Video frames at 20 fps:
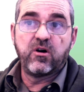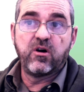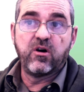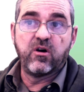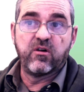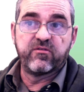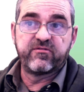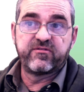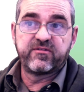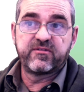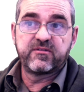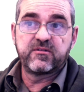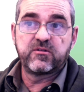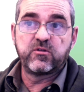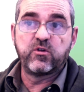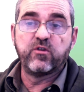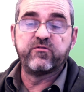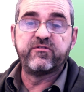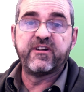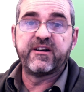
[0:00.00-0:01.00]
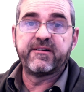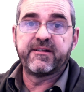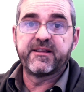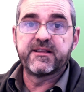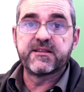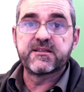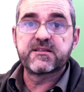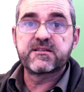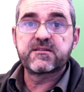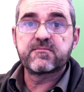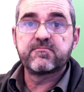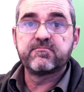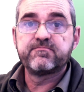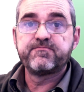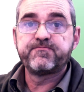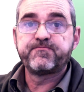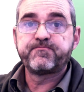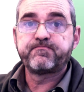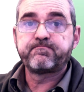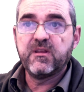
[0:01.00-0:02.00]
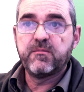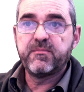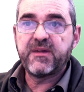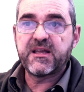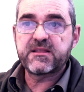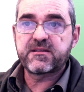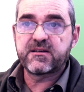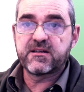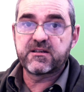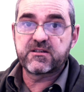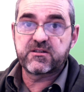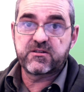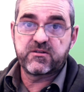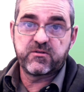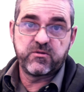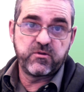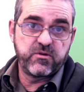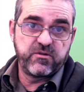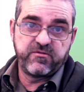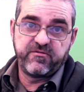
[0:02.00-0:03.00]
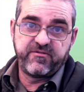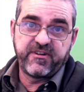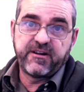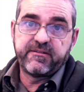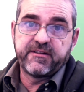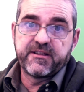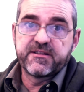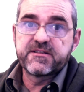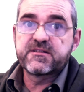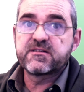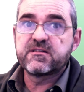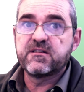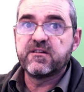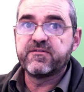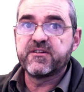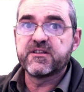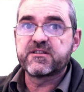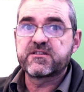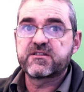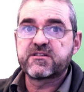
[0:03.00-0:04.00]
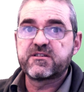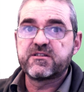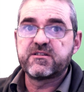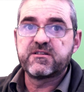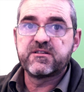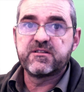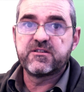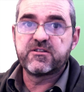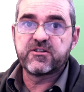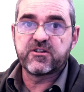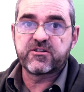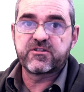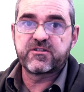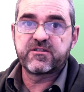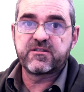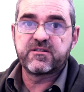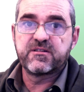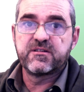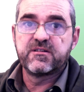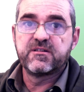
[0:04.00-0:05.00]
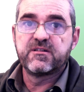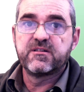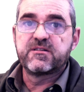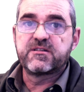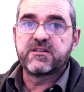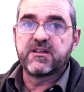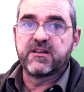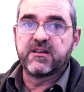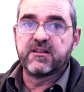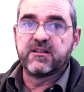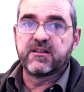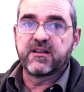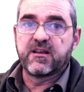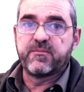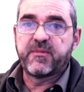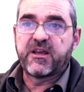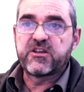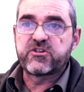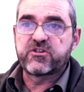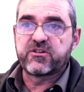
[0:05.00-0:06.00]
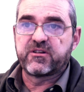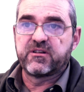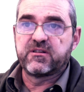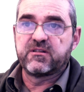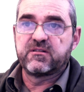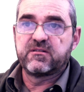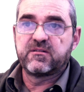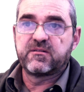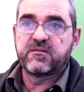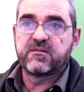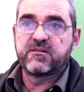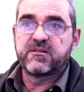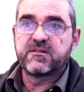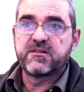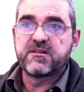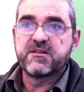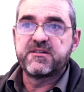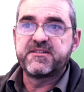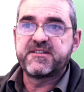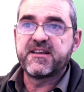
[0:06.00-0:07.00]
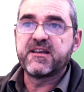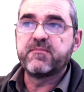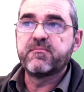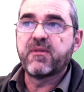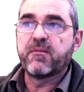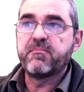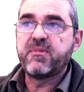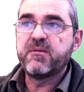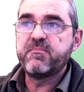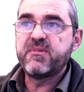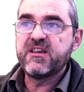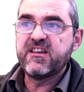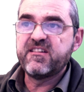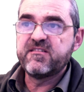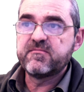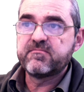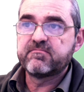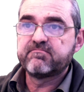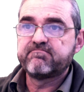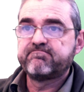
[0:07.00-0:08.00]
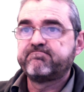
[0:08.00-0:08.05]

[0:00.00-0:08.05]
of covariance matrix, or variance if it's just single dimensional, sigma BB,